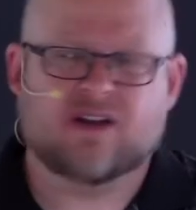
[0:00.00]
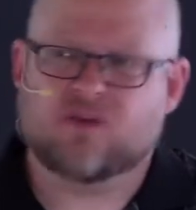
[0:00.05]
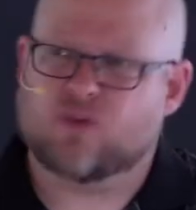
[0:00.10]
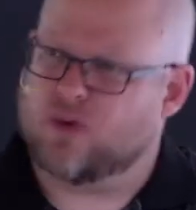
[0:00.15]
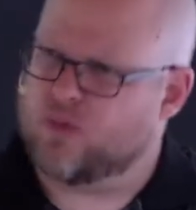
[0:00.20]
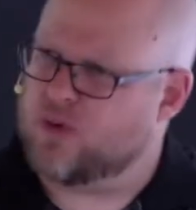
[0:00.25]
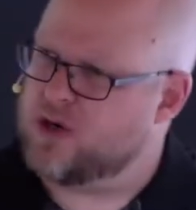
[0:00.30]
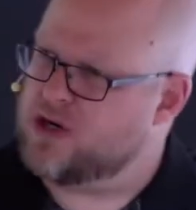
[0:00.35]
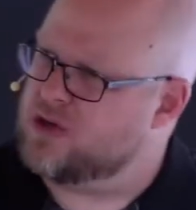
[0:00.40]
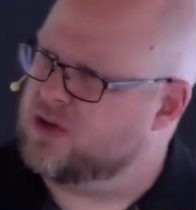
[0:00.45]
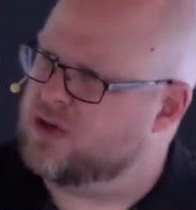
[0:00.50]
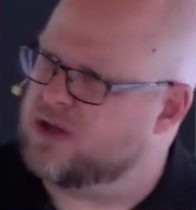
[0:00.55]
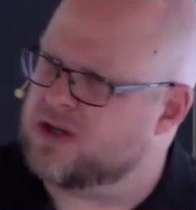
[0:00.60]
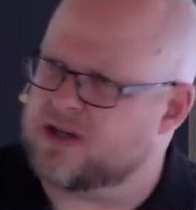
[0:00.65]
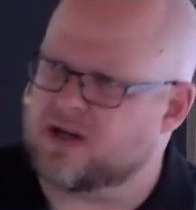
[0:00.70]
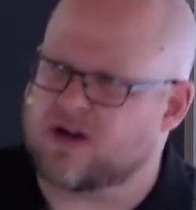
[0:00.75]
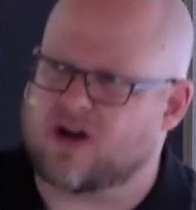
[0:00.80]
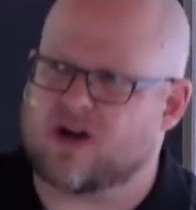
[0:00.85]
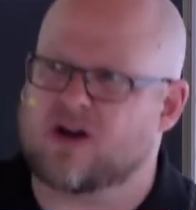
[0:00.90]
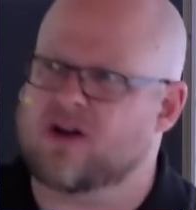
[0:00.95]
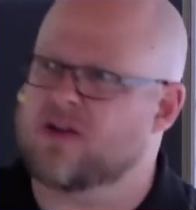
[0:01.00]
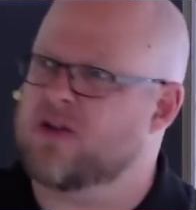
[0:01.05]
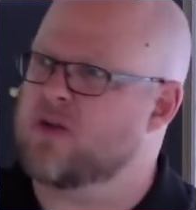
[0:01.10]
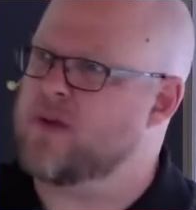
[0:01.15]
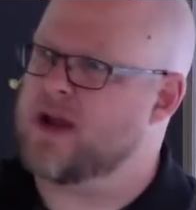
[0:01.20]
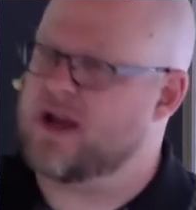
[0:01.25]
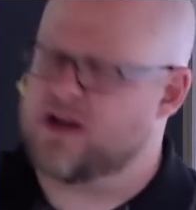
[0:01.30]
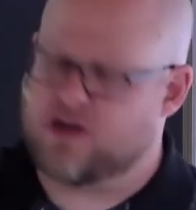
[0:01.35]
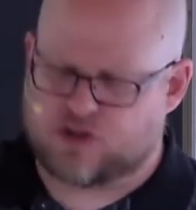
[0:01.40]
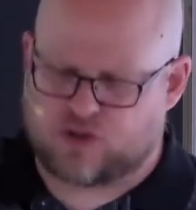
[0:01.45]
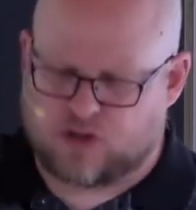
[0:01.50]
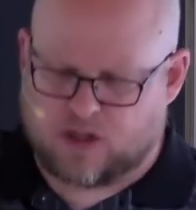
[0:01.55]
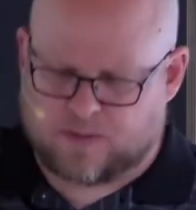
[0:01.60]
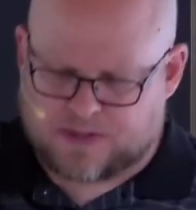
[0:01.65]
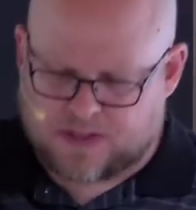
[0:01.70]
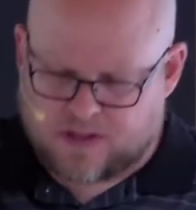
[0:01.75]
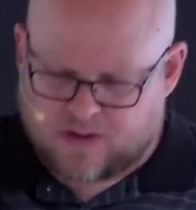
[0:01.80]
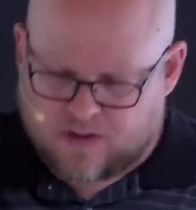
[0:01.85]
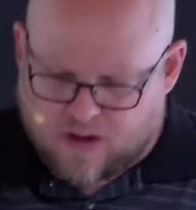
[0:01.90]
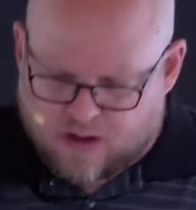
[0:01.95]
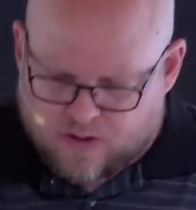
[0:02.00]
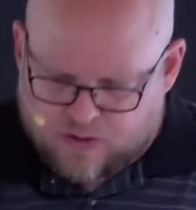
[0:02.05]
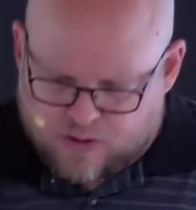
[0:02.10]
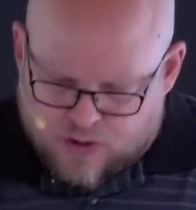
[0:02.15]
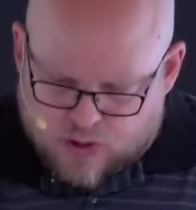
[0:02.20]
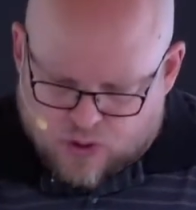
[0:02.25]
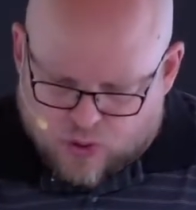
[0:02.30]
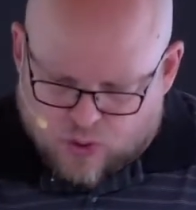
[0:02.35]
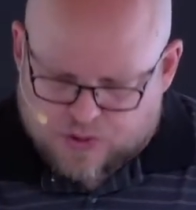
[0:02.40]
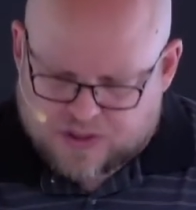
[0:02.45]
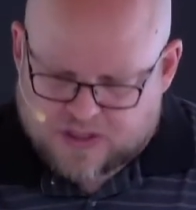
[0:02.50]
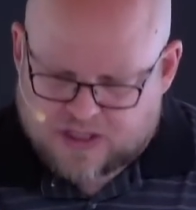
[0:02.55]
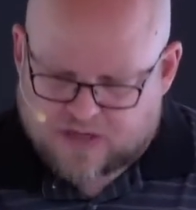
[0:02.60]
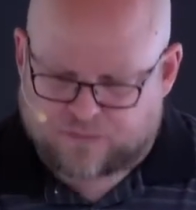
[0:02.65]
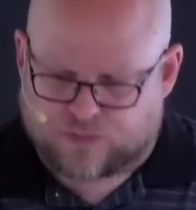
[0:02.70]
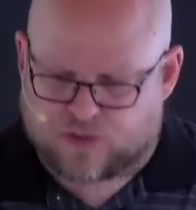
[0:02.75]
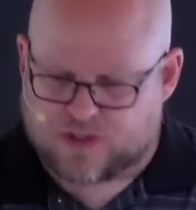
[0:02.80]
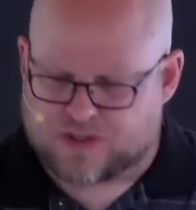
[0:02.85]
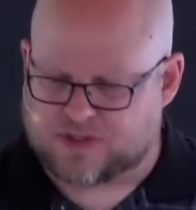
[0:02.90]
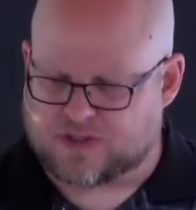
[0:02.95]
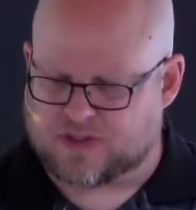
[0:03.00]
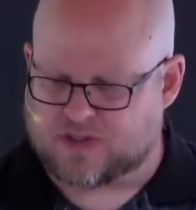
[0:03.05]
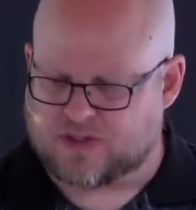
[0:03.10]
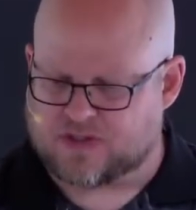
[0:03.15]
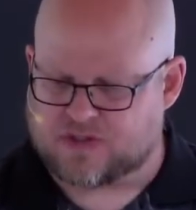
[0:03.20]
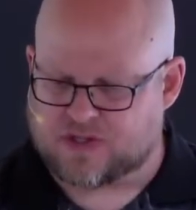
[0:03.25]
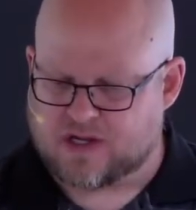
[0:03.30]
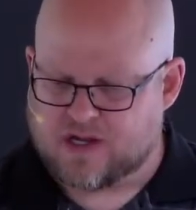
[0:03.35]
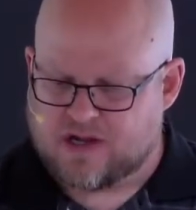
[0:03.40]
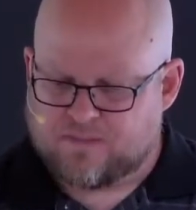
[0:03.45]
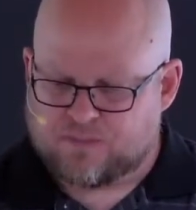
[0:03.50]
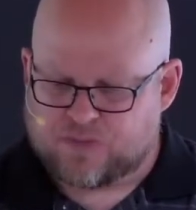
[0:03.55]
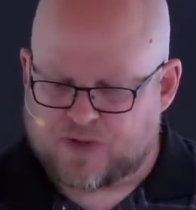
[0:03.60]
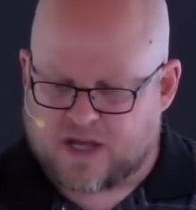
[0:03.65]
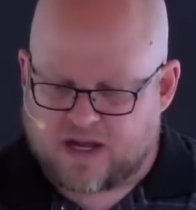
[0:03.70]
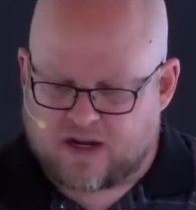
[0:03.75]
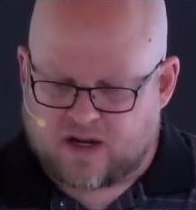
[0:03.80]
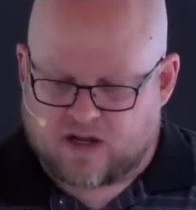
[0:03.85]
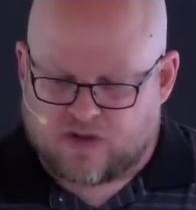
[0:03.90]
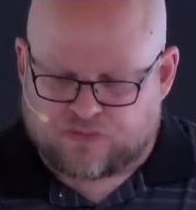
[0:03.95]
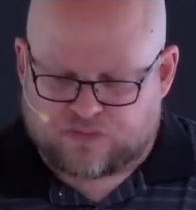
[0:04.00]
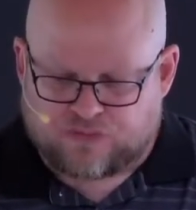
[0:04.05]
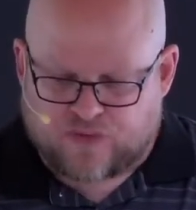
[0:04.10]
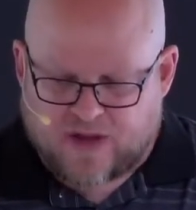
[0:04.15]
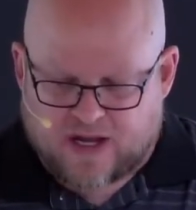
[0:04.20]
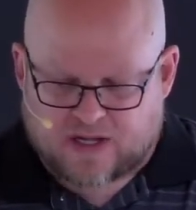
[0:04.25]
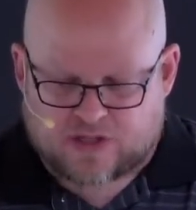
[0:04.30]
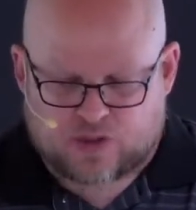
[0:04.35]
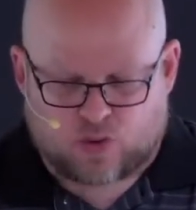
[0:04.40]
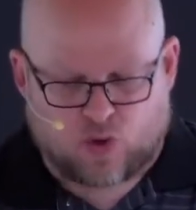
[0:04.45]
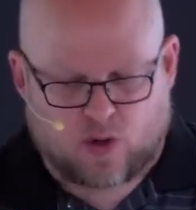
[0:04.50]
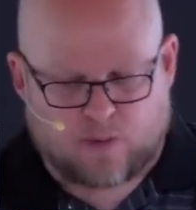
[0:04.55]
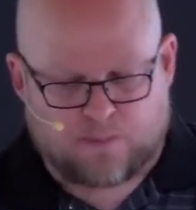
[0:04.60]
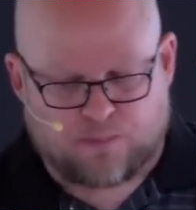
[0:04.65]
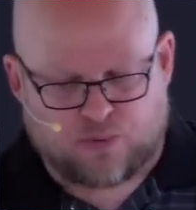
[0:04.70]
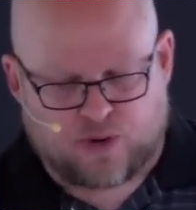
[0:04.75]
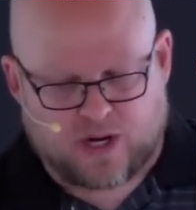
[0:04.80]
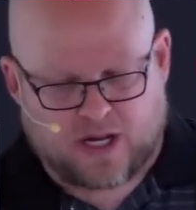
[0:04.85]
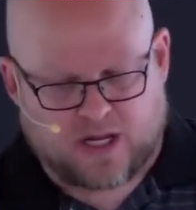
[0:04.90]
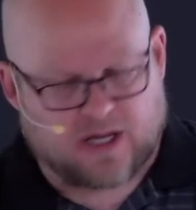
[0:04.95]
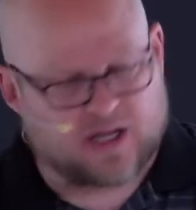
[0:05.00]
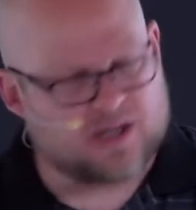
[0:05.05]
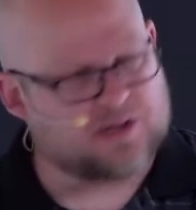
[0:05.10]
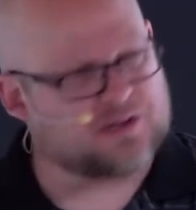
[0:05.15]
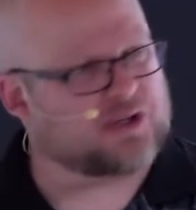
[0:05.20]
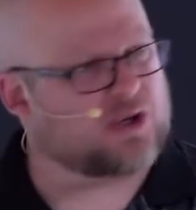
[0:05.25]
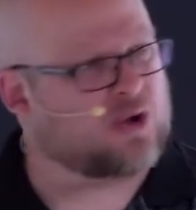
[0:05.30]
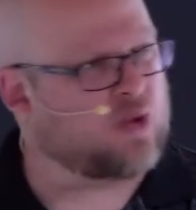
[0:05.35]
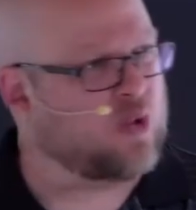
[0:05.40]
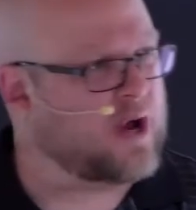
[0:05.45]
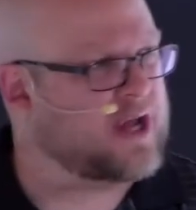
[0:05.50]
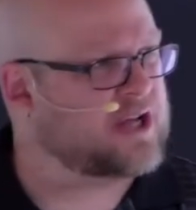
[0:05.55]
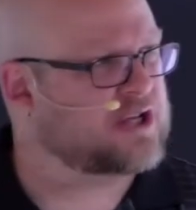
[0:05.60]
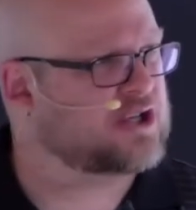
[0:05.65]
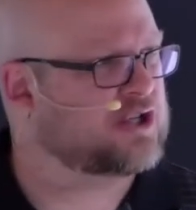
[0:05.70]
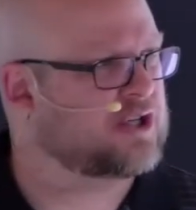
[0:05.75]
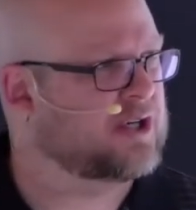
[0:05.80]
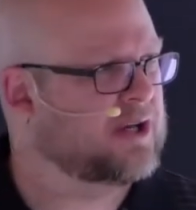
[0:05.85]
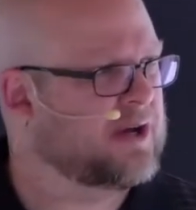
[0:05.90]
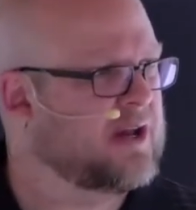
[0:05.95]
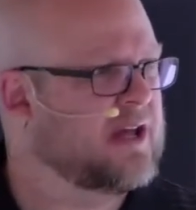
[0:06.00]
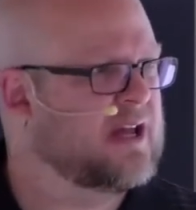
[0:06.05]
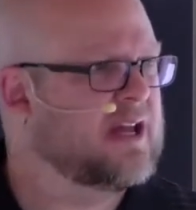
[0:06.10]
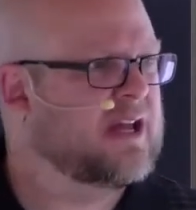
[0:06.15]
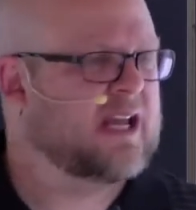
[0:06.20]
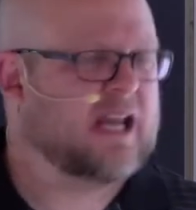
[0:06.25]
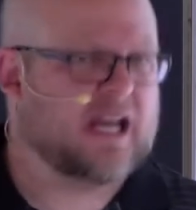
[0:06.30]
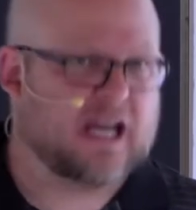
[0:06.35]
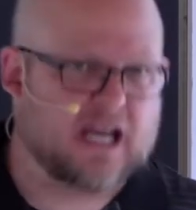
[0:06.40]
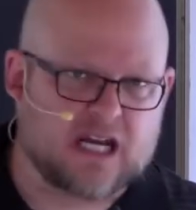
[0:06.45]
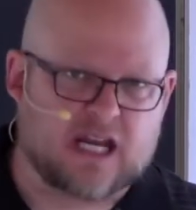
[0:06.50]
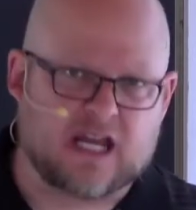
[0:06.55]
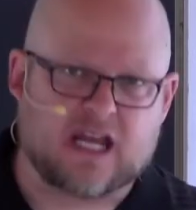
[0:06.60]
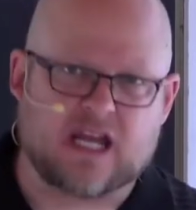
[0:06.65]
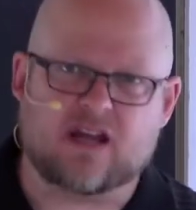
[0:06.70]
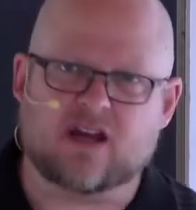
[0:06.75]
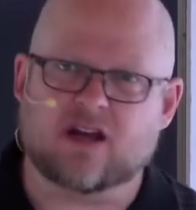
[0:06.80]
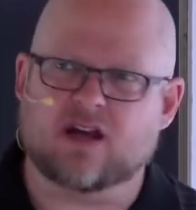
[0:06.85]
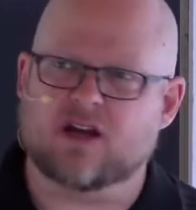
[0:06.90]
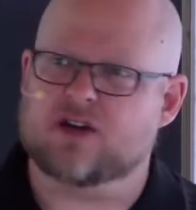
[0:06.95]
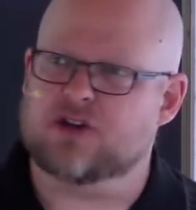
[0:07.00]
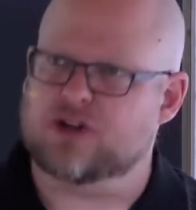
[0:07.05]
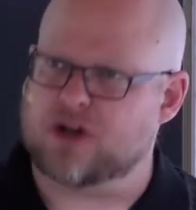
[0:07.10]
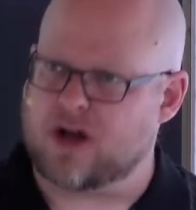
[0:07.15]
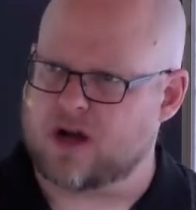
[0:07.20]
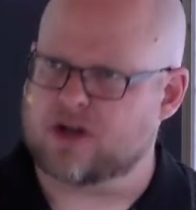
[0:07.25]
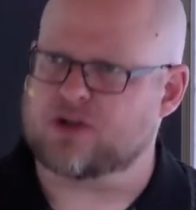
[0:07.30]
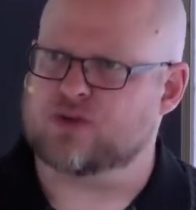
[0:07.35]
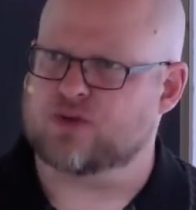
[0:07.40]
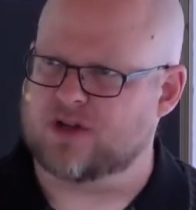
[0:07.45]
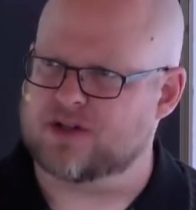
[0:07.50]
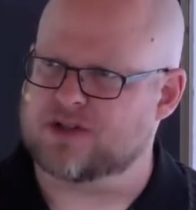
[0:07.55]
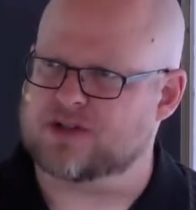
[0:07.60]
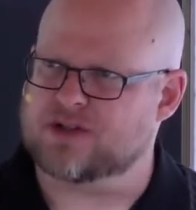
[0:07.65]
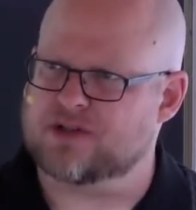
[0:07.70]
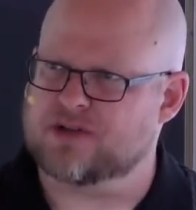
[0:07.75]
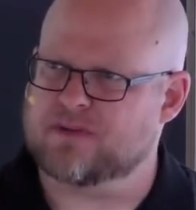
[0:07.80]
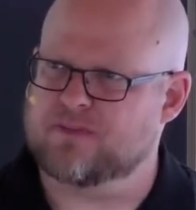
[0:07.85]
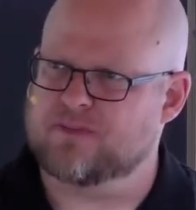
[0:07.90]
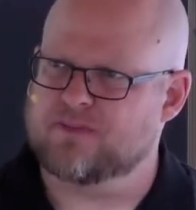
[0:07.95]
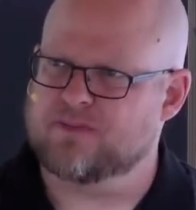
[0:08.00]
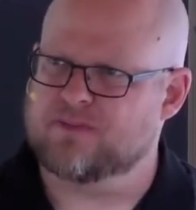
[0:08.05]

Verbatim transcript: when you look at all the manuscripts, there are no differences that affect or bring into question any doctrines.